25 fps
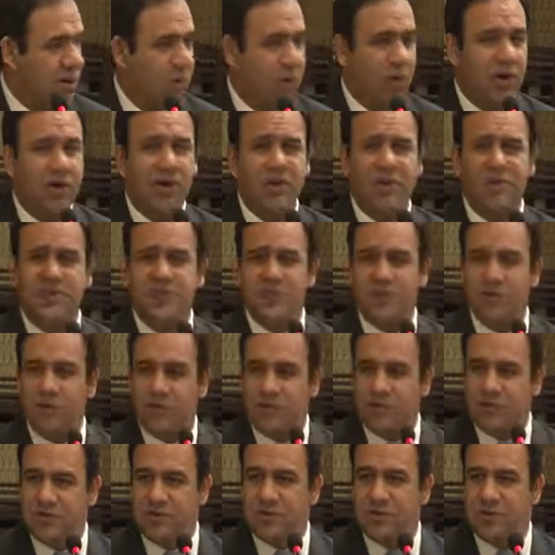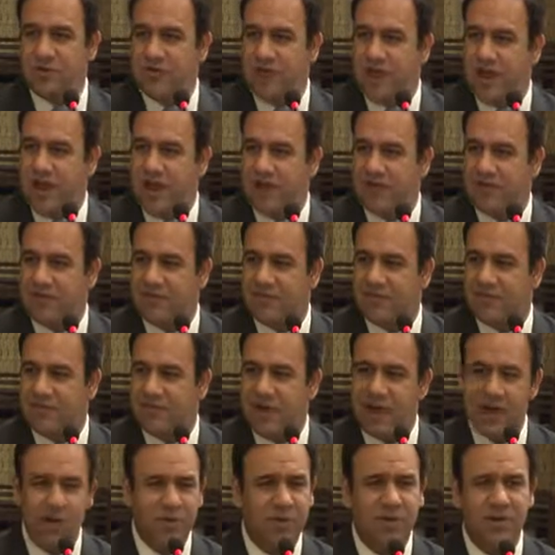What excuse do you have?
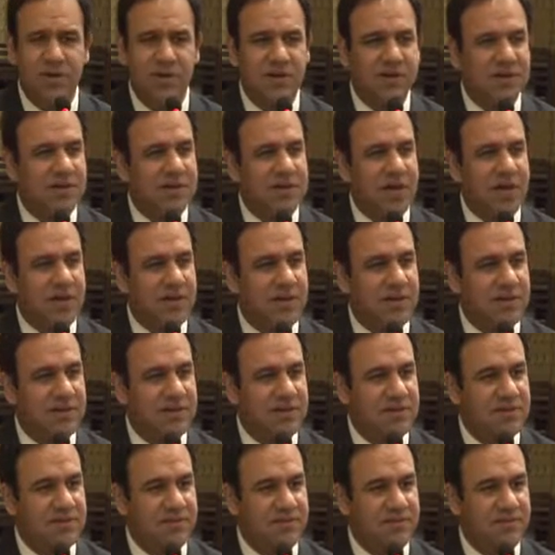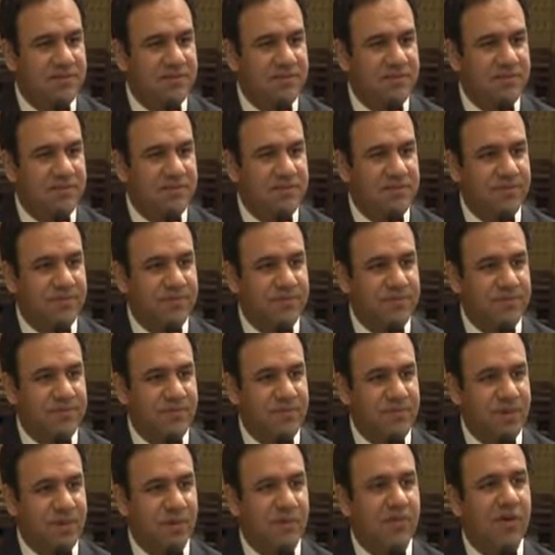I don't understand this.
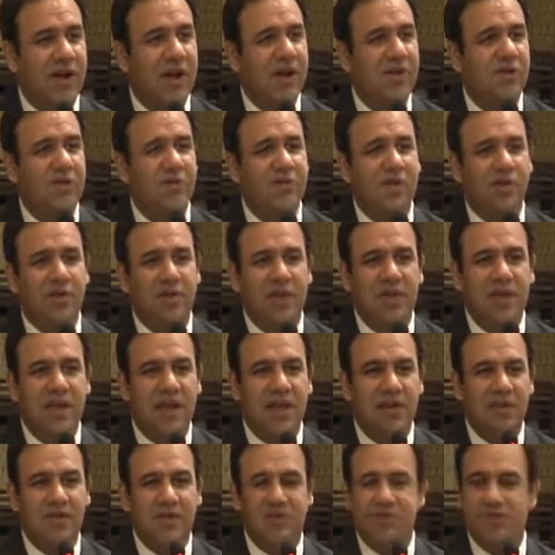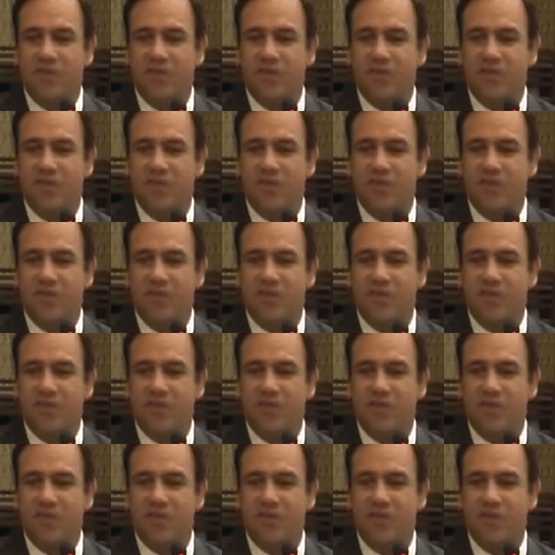You know, why do we only have a